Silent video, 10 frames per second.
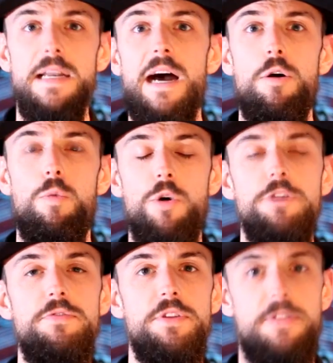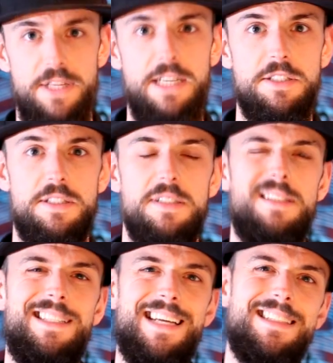Now, one of the things that
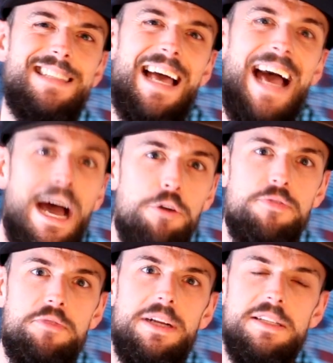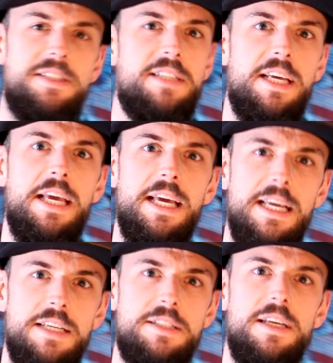stands out for LSD
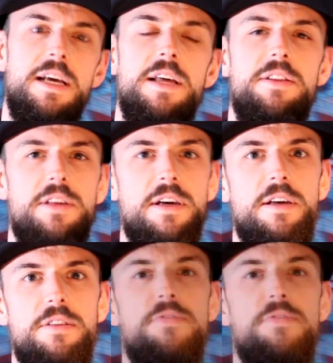is the